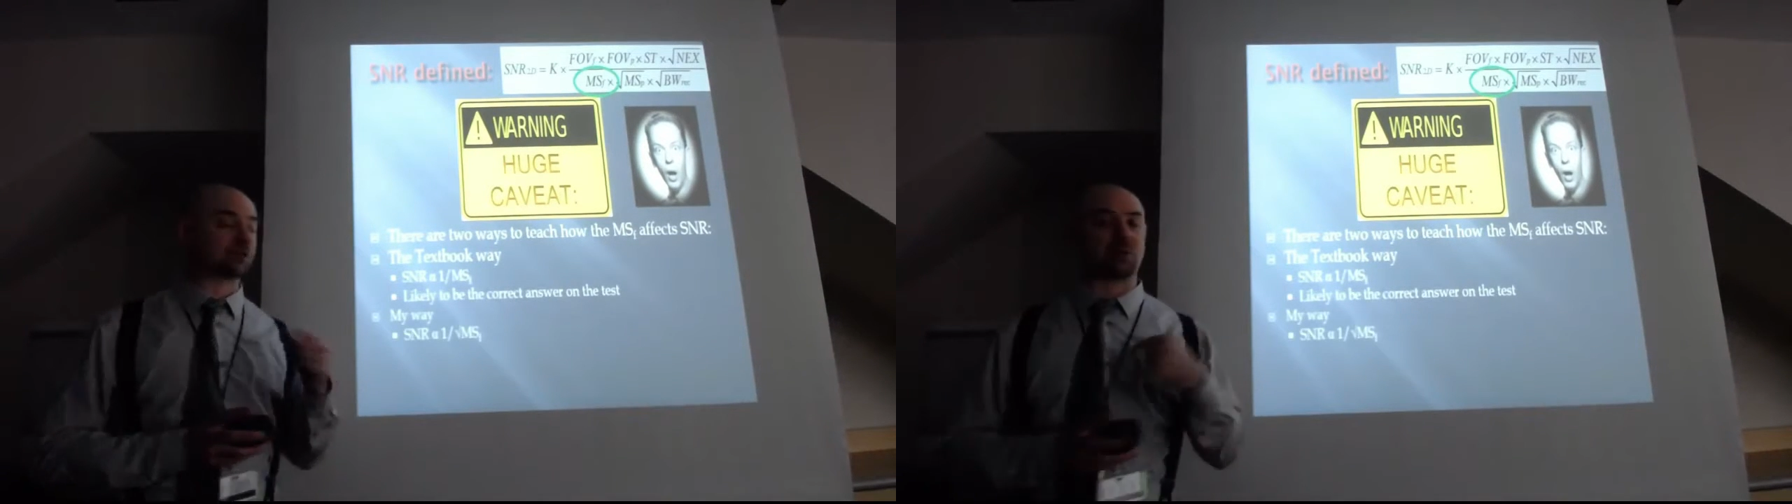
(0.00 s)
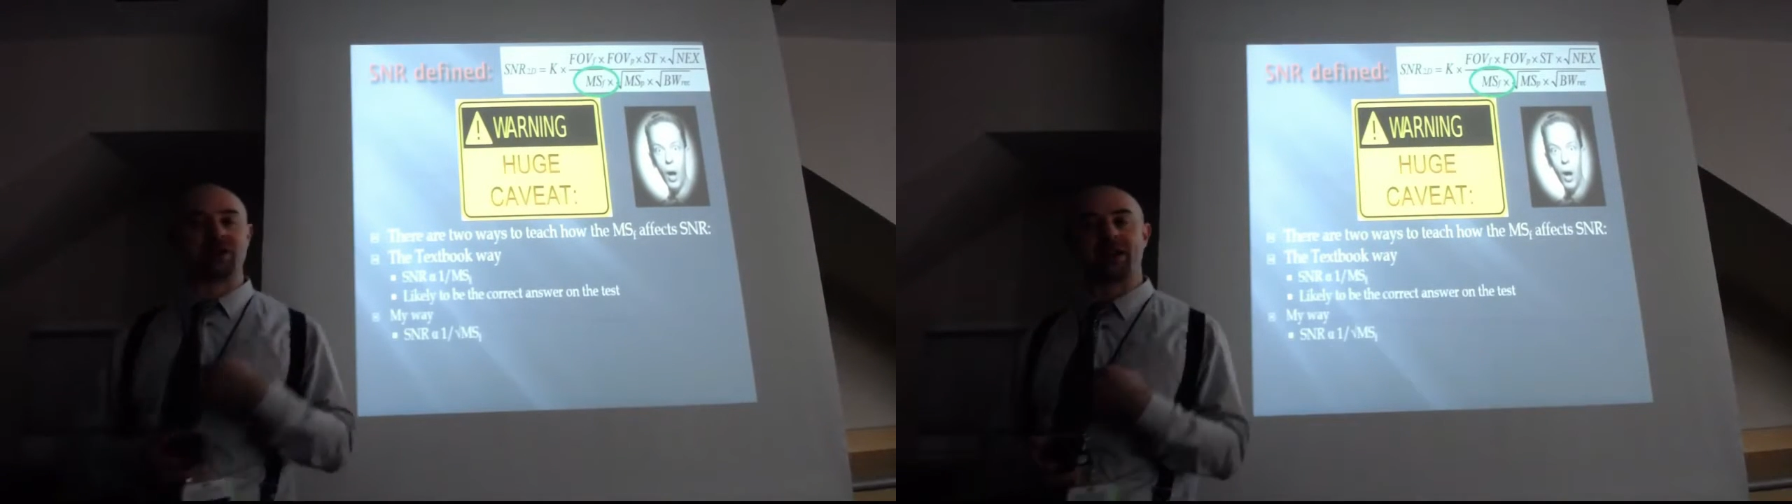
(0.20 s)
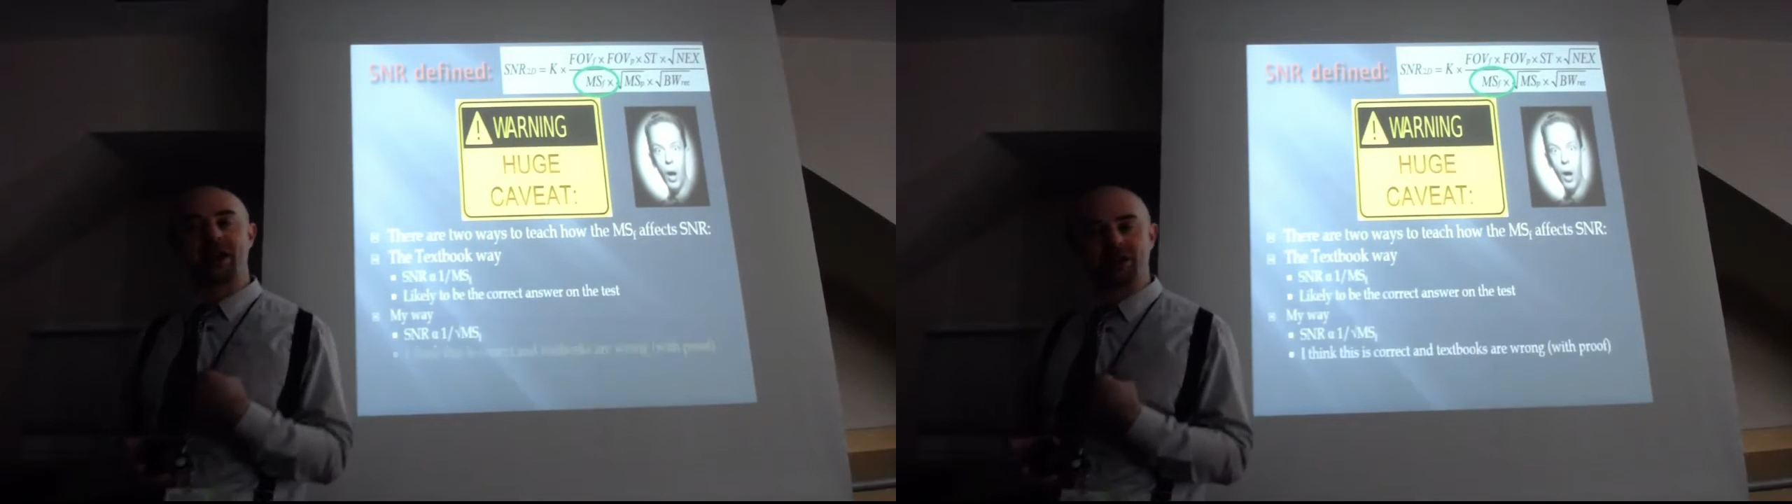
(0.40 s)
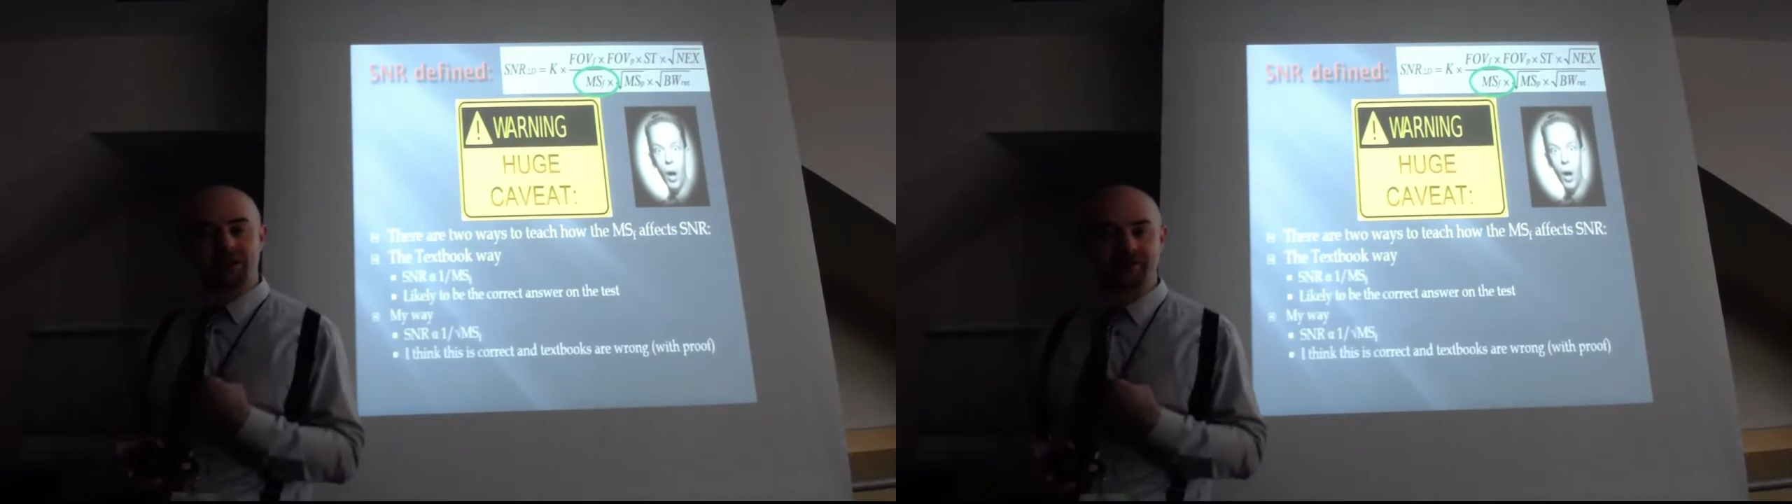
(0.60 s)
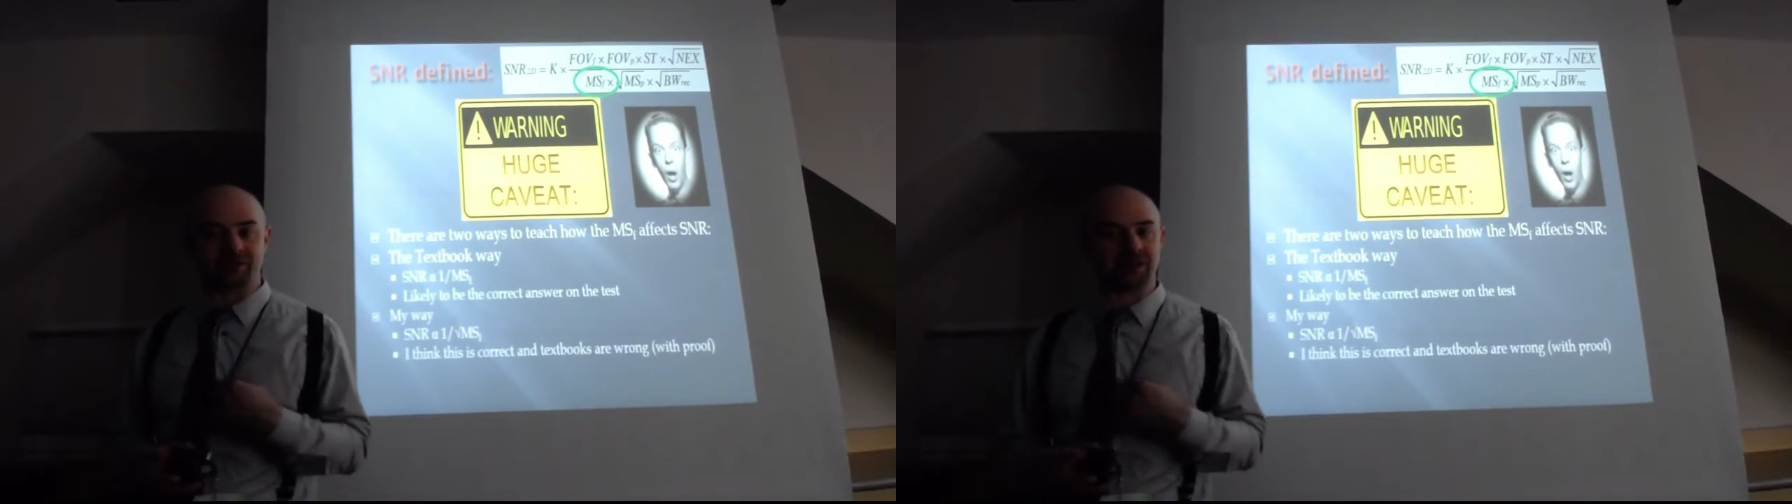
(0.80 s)
way that I think
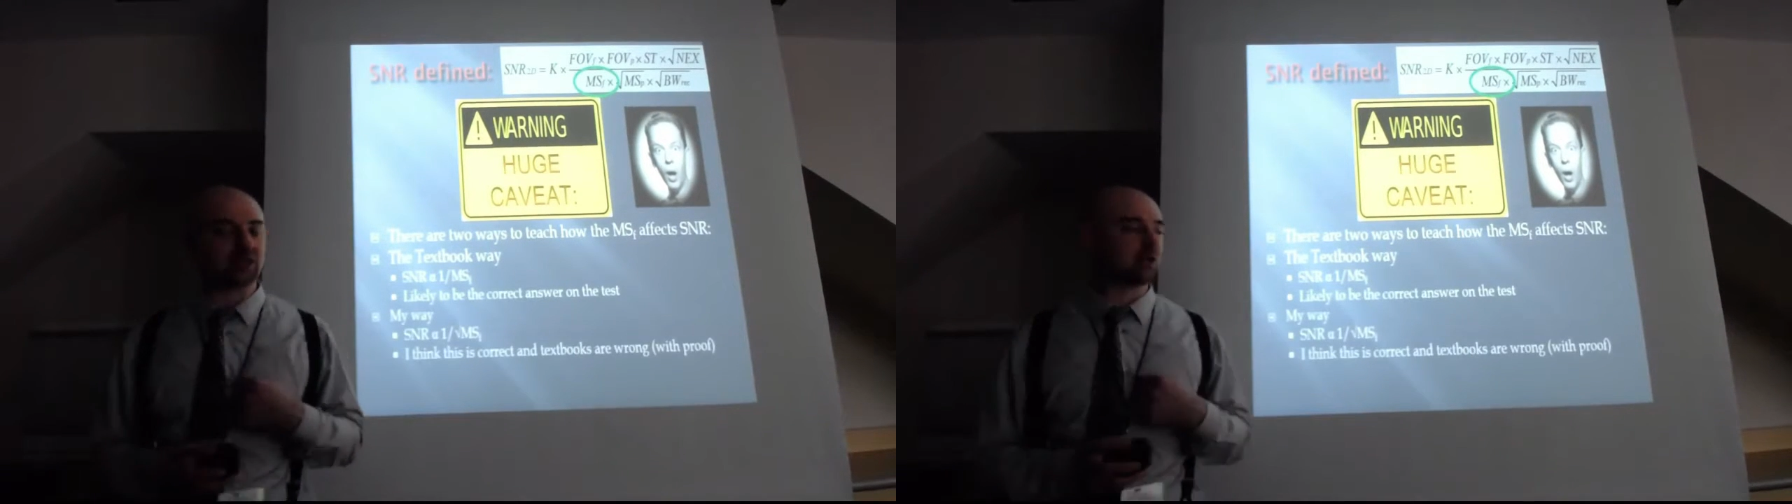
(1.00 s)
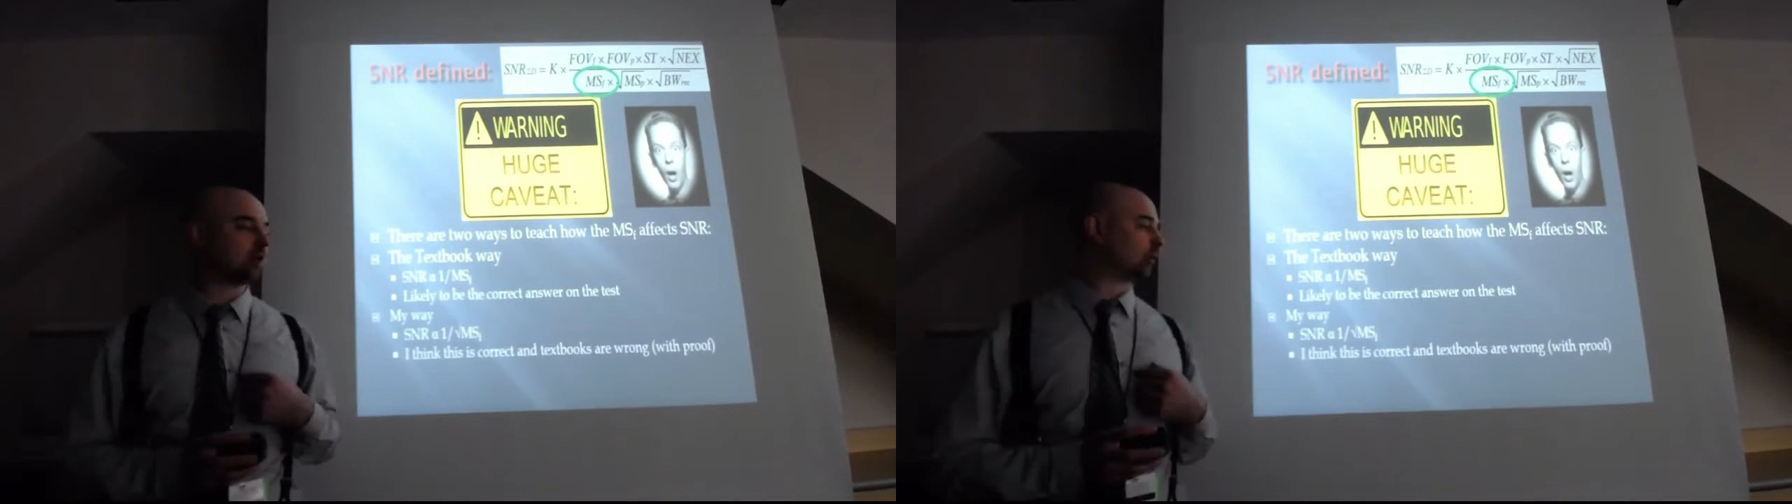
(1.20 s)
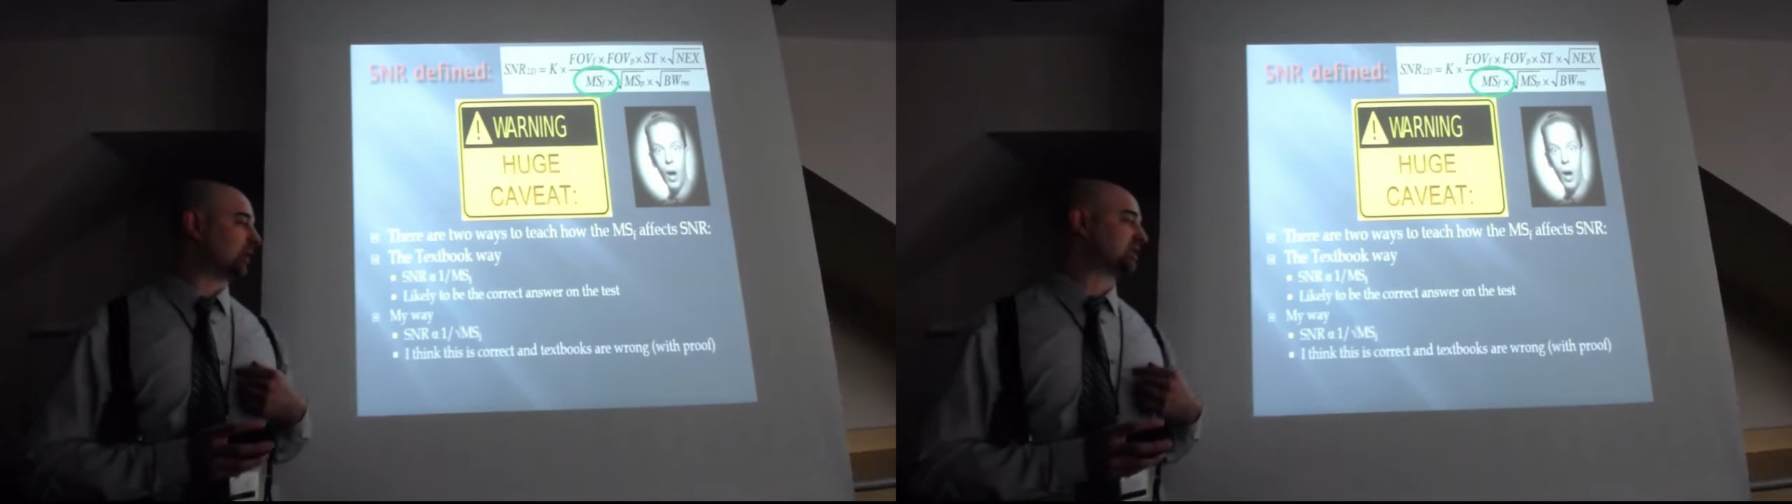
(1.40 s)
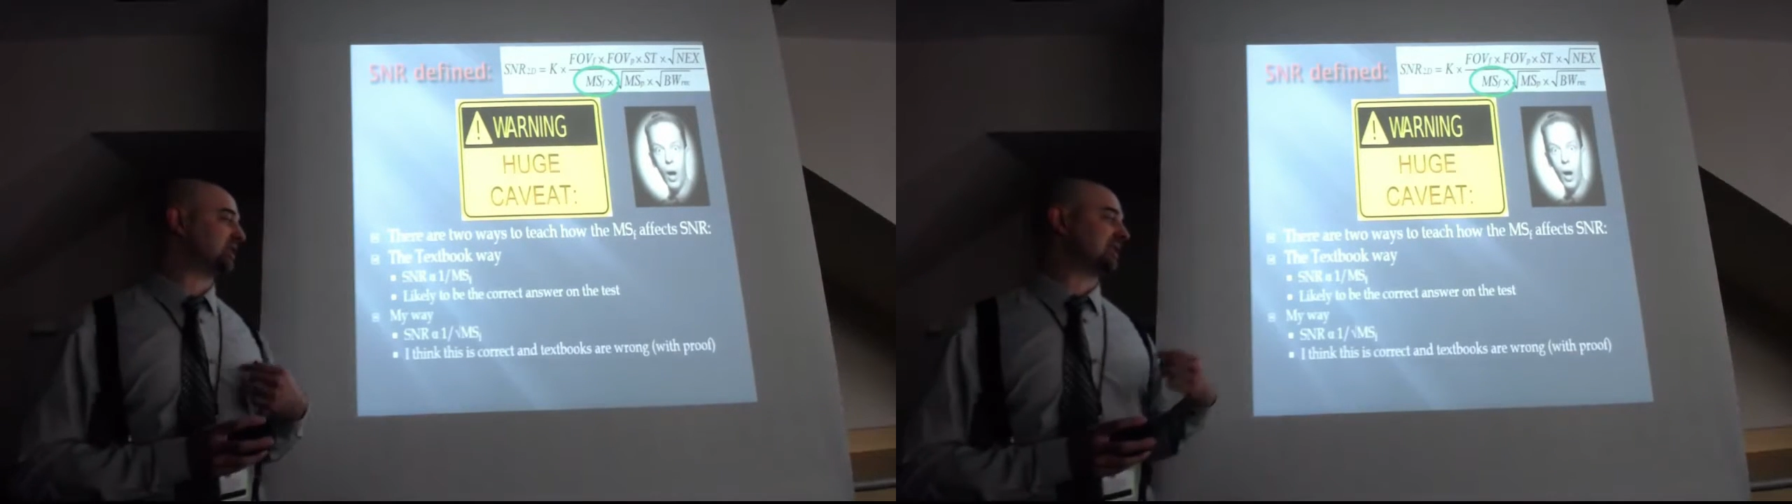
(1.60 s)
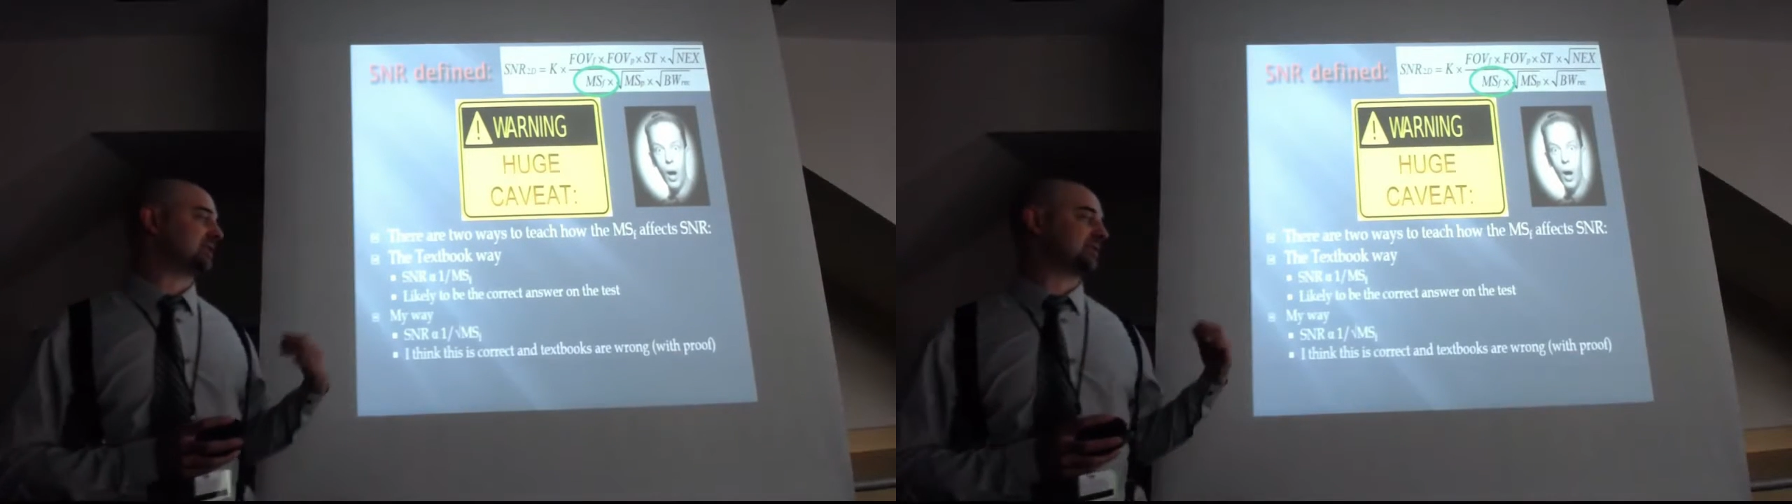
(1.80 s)
of it, which
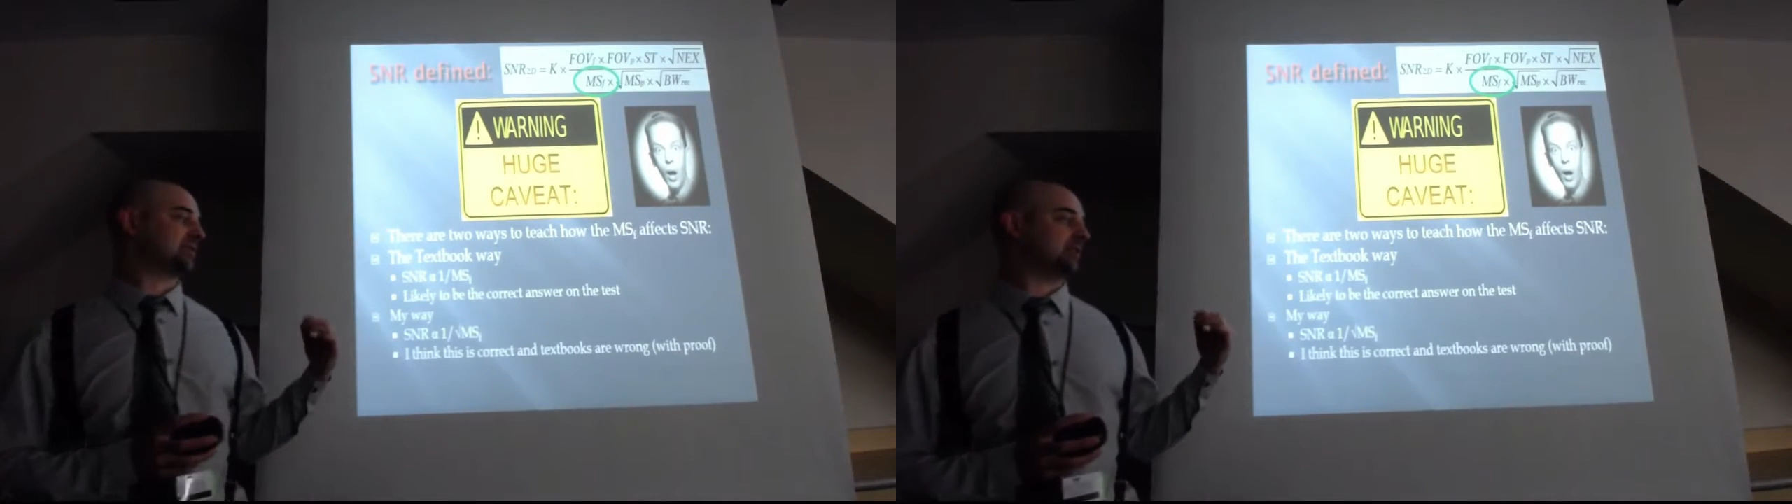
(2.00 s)
is